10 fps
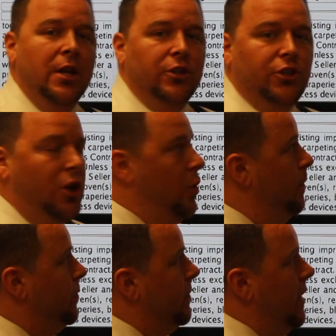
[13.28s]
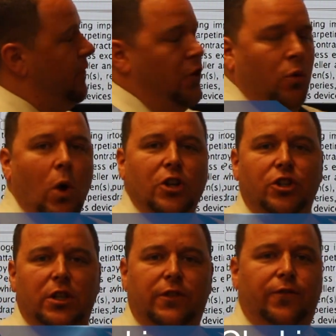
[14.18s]
So if you're
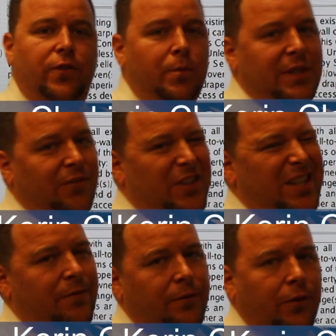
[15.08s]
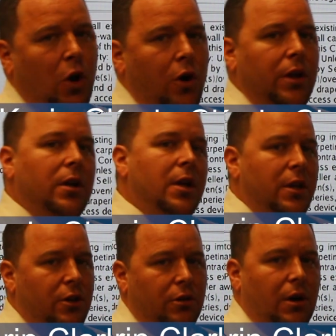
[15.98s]
watching this from a different state from Florida,
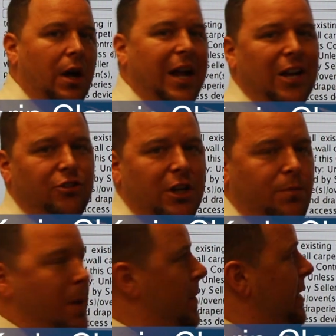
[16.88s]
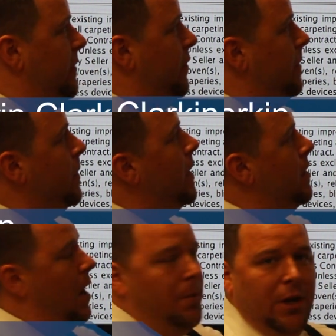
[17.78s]
your contracts may be different.
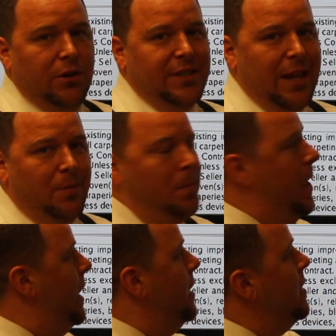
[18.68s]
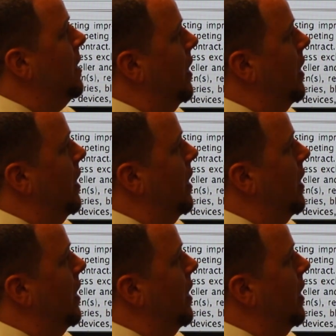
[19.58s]
I'm here in Tampa Bay.